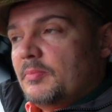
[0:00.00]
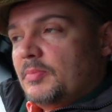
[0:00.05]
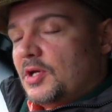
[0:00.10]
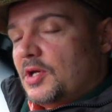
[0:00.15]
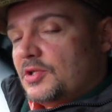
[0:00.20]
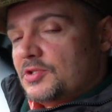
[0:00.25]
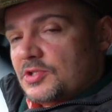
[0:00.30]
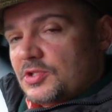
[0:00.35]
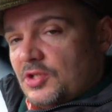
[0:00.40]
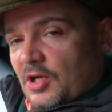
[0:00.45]

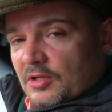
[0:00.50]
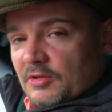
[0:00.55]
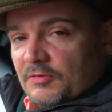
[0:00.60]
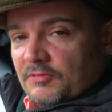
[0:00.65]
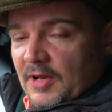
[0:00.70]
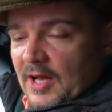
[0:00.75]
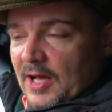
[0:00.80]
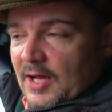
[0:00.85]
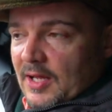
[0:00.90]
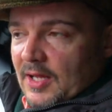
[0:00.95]
because it's got the
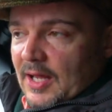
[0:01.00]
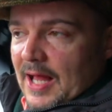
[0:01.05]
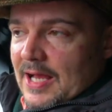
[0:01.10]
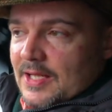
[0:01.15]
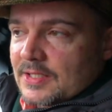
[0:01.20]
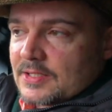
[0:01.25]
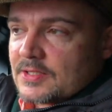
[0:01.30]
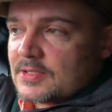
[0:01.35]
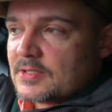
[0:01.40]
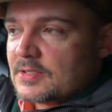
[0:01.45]
flat
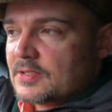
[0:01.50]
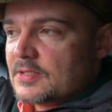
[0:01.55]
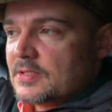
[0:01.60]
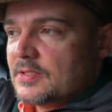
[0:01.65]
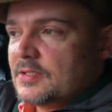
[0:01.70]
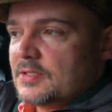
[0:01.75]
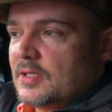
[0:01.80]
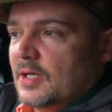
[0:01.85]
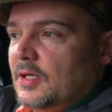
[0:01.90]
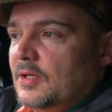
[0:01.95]
glass.
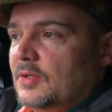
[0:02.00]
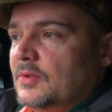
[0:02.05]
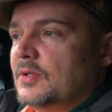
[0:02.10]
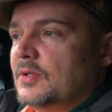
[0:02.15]
So